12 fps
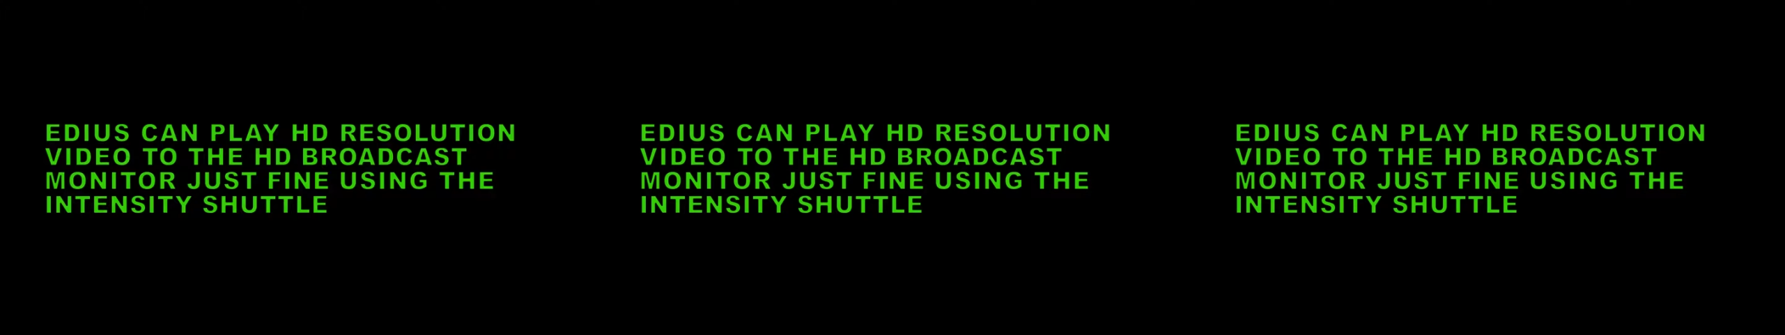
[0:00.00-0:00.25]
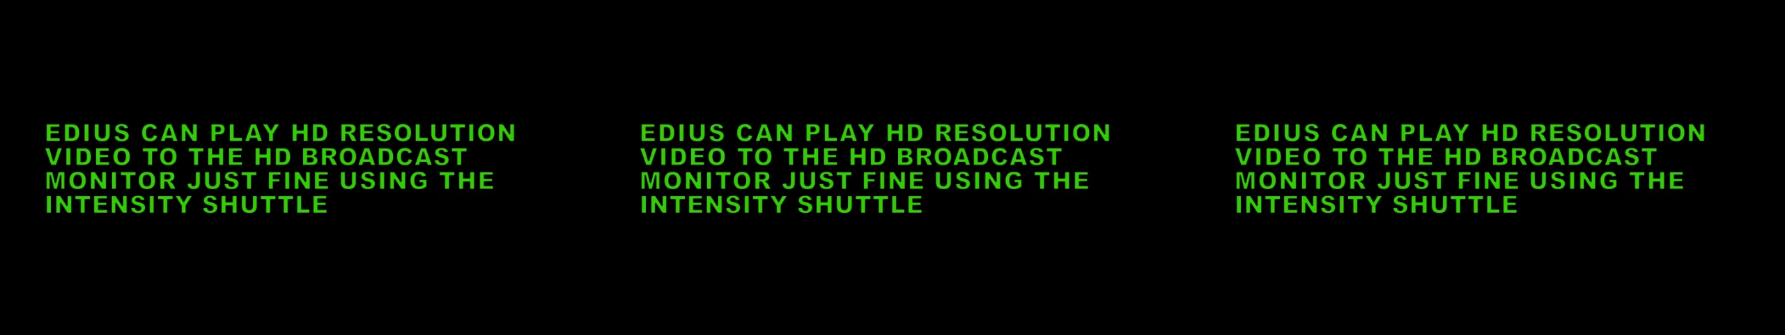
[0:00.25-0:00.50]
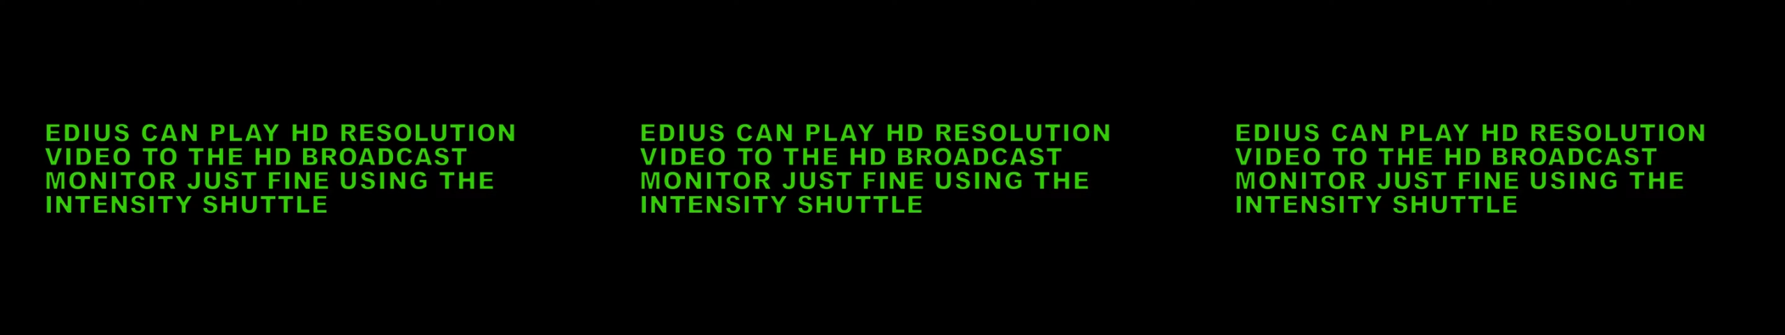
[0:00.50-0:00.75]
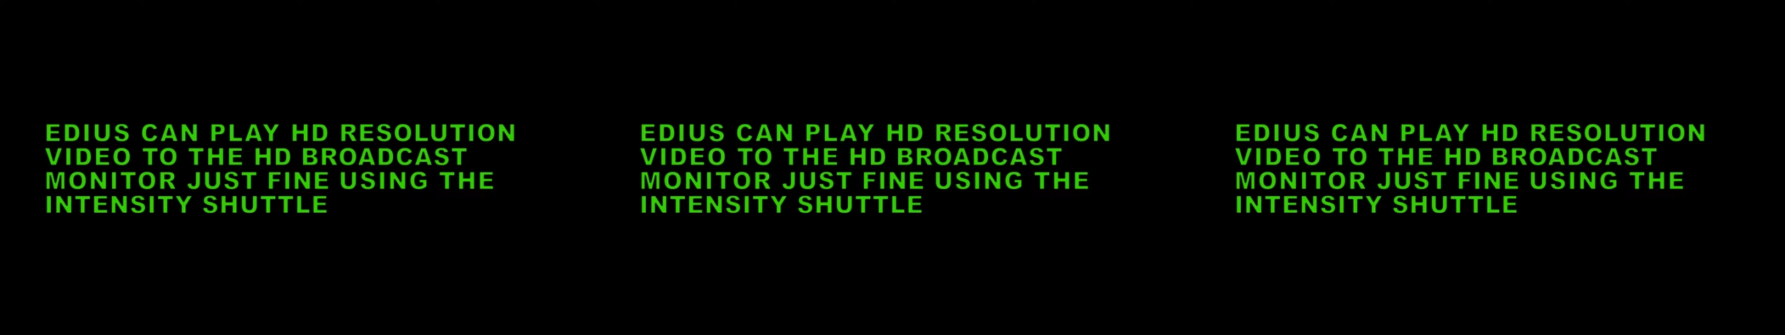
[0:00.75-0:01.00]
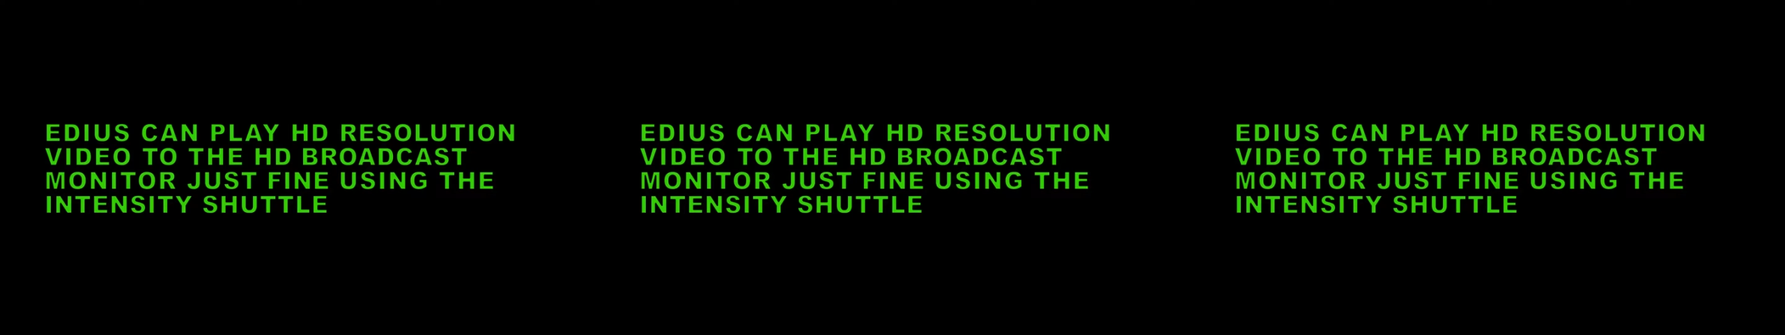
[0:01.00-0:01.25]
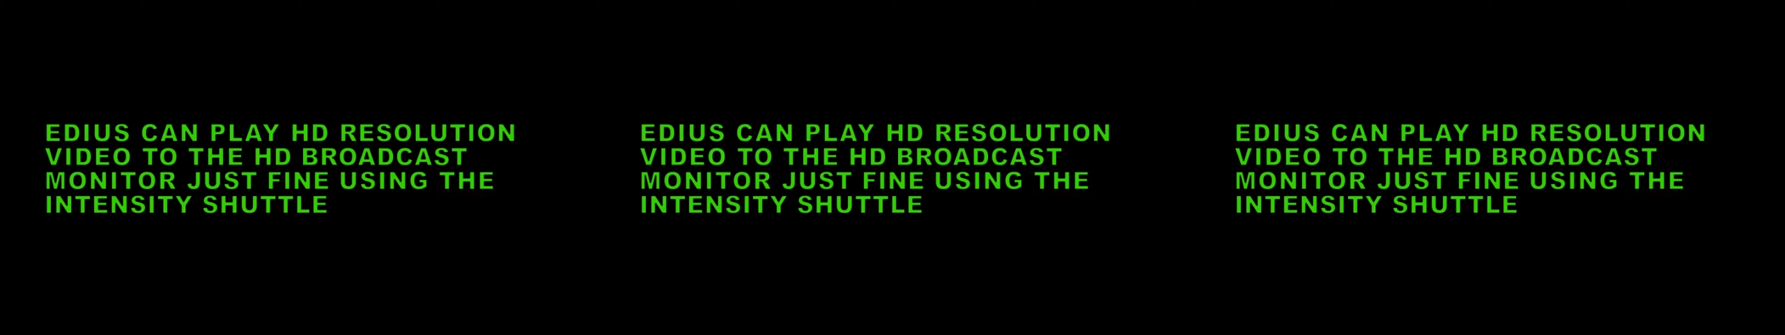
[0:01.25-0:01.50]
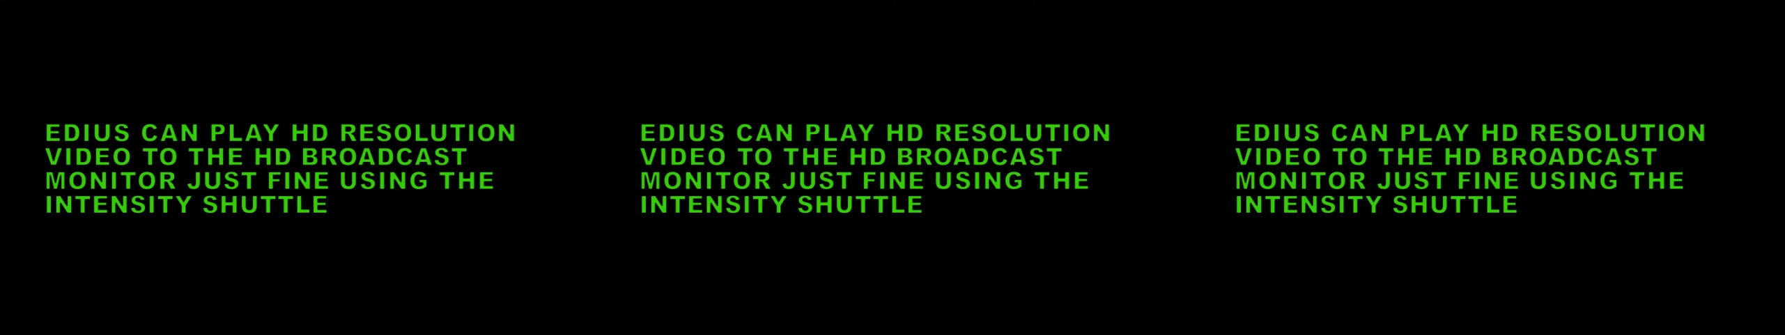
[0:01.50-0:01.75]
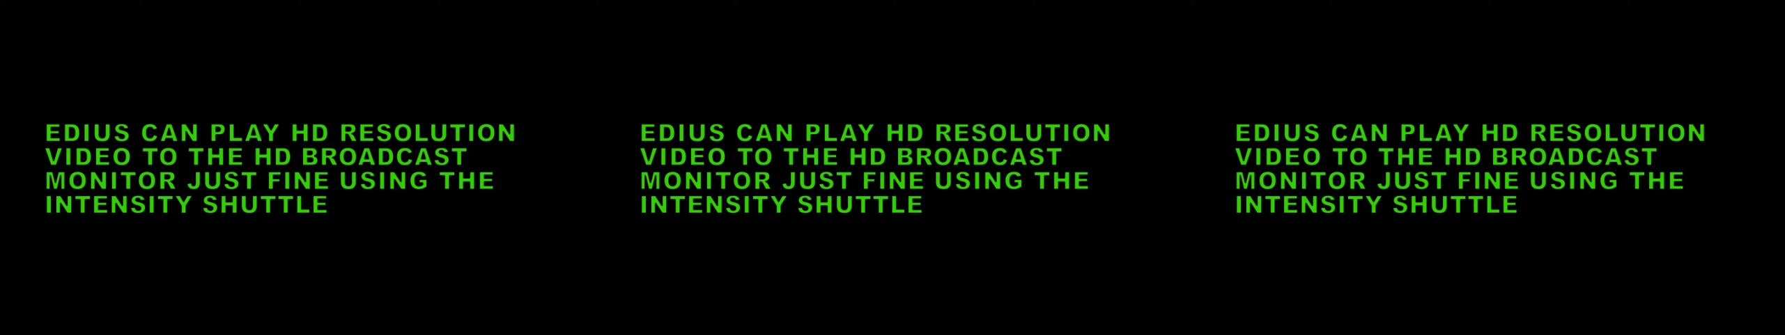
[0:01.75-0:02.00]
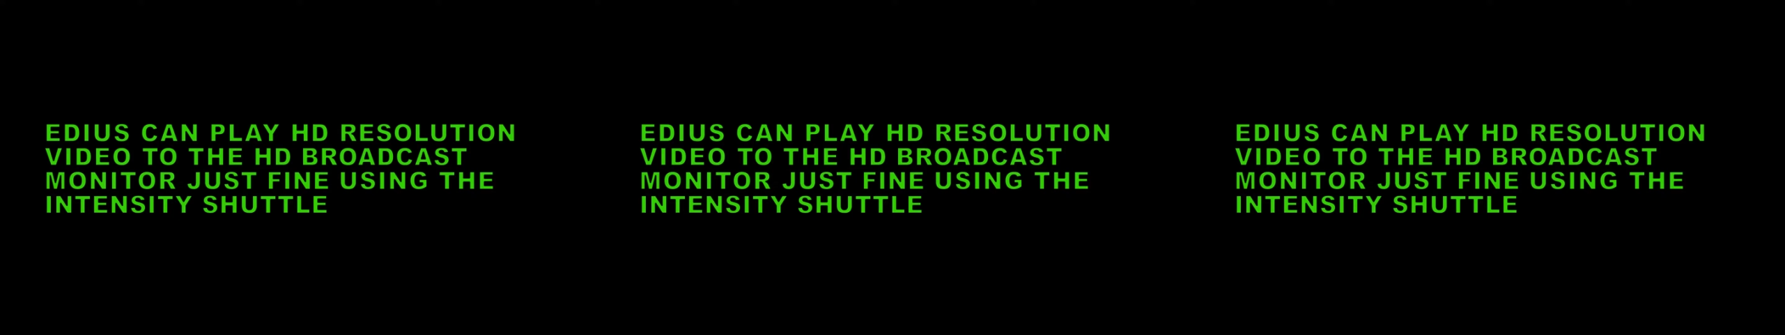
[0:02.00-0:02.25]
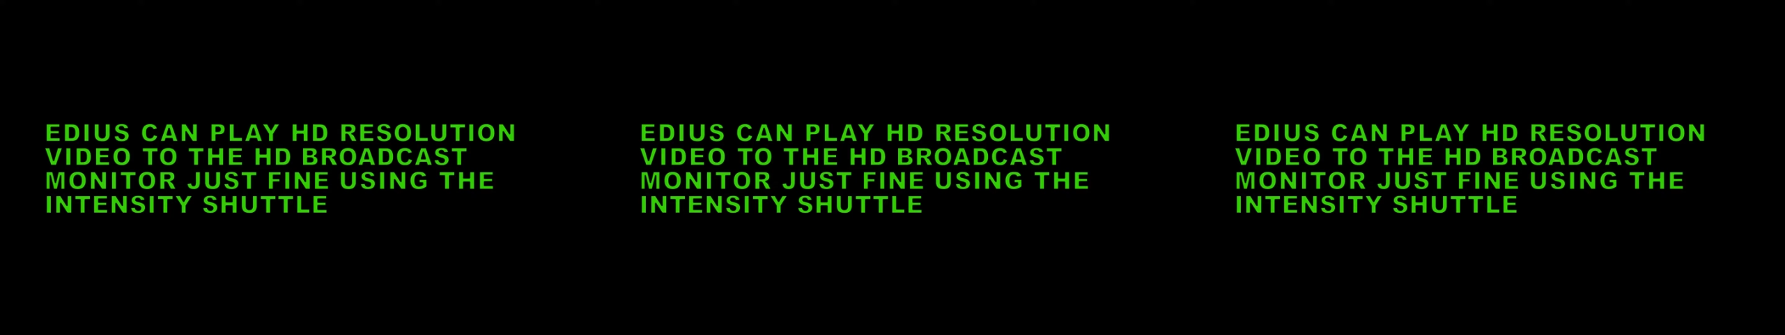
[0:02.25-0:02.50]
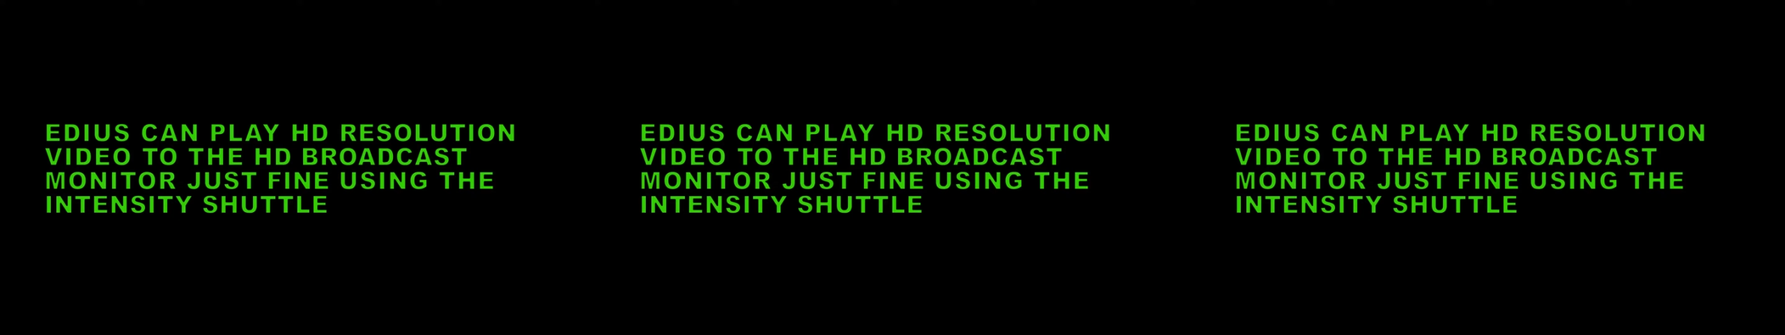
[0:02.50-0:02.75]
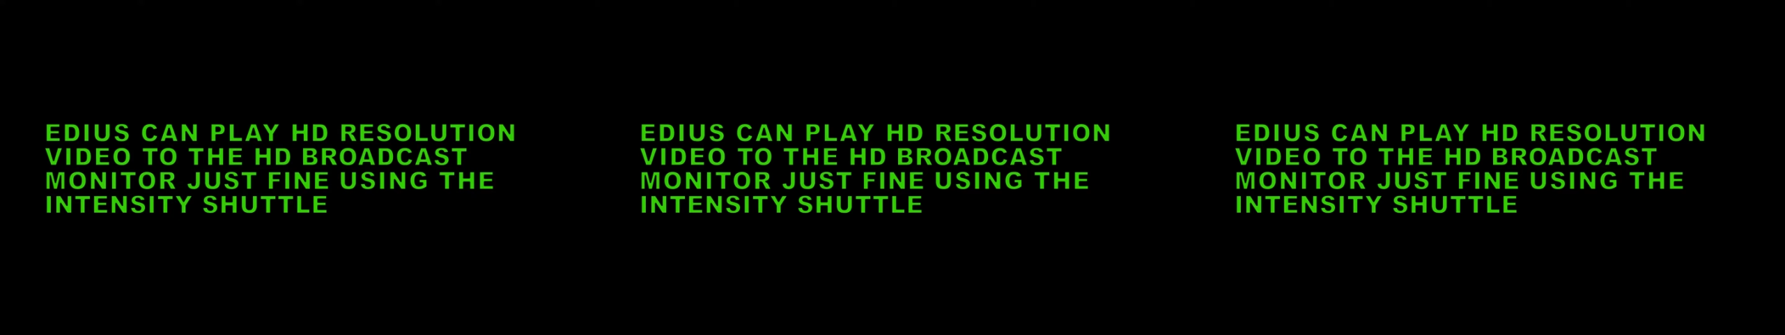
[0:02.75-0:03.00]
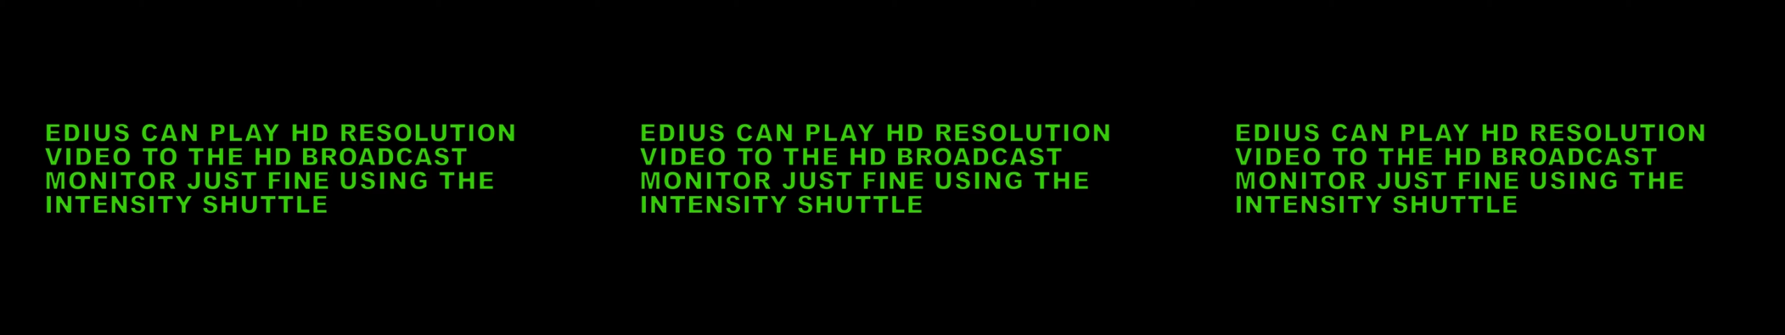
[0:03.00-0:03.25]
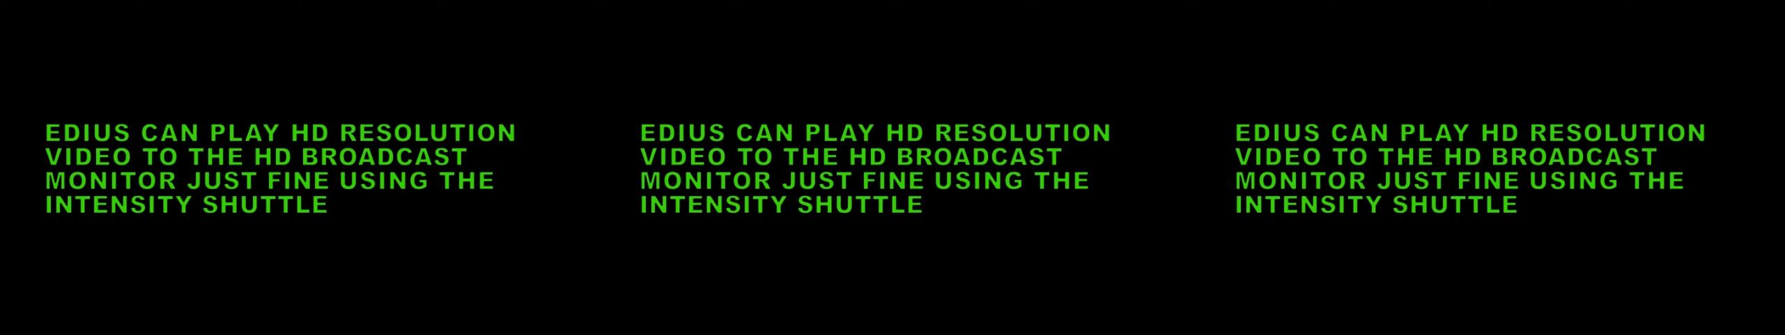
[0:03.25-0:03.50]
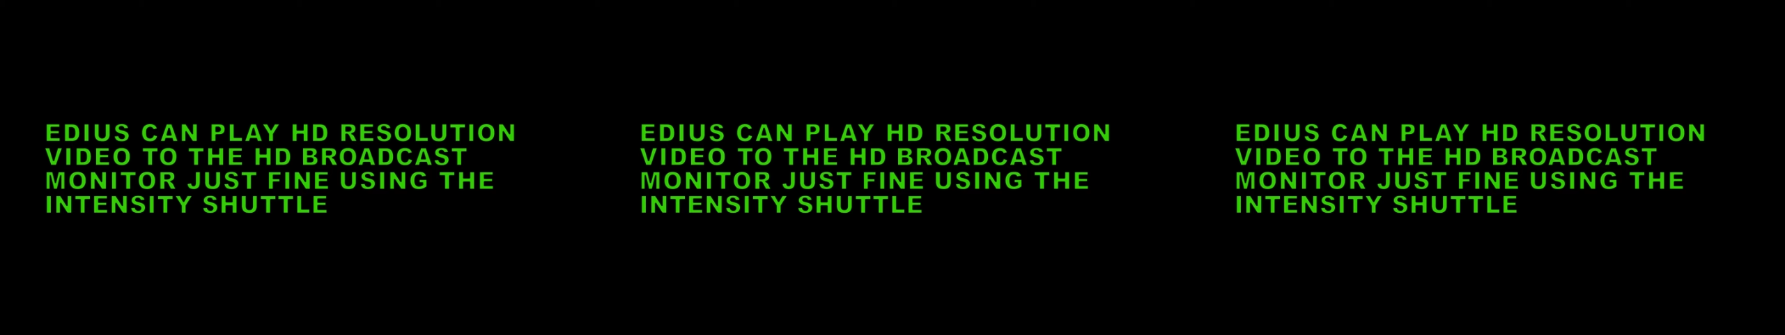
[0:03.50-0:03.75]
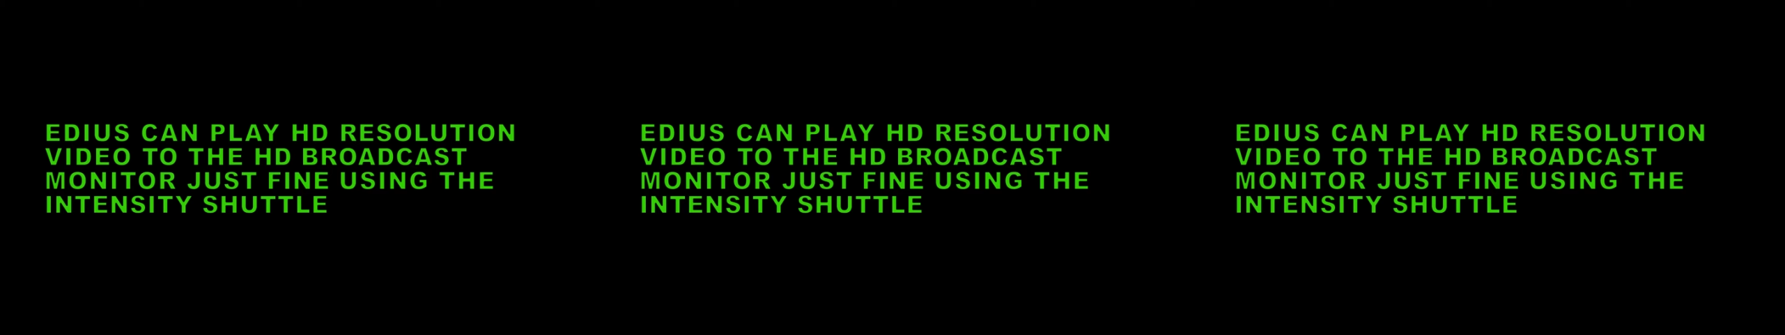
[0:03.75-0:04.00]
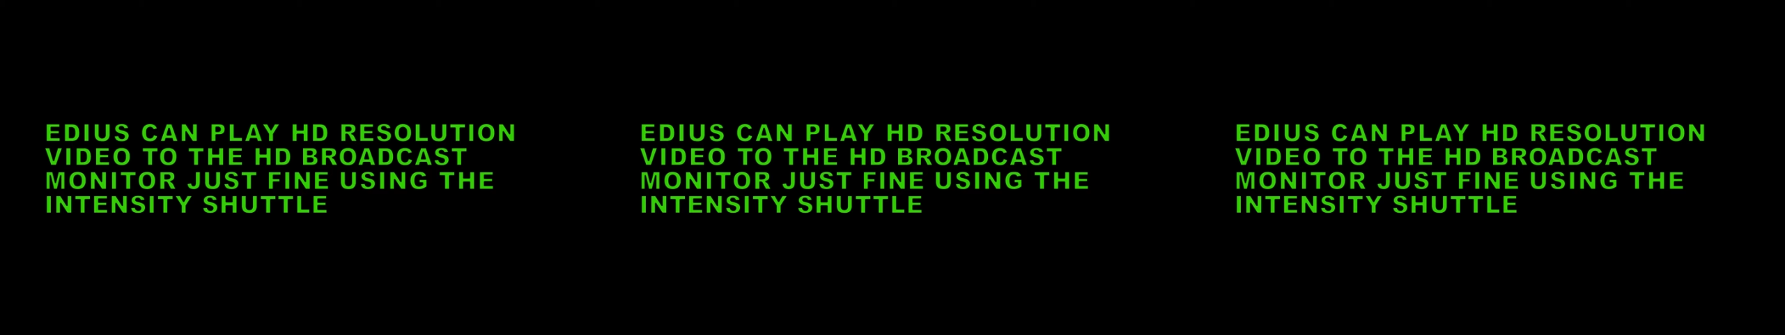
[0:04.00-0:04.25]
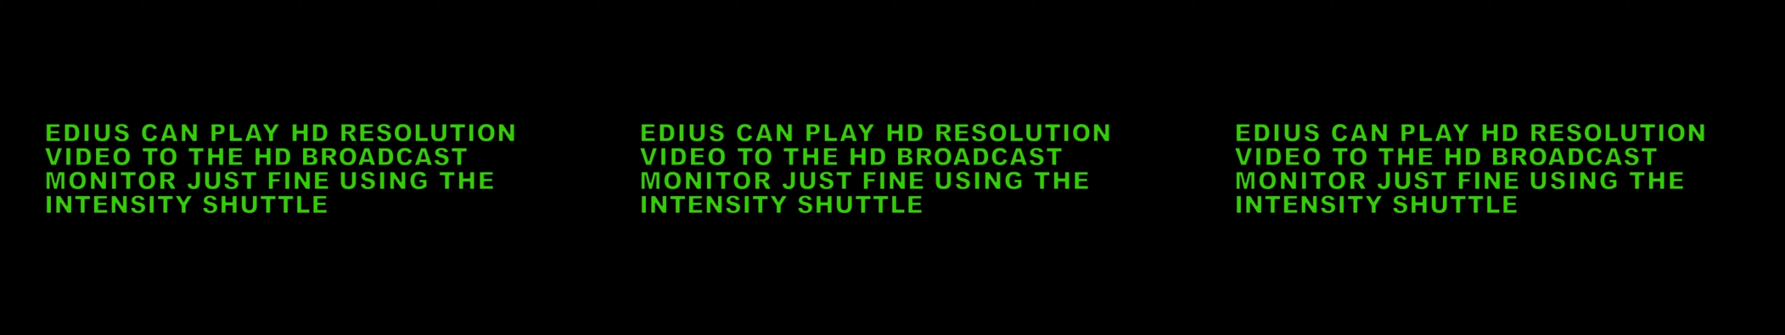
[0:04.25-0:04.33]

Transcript: [unreadable: no face in view]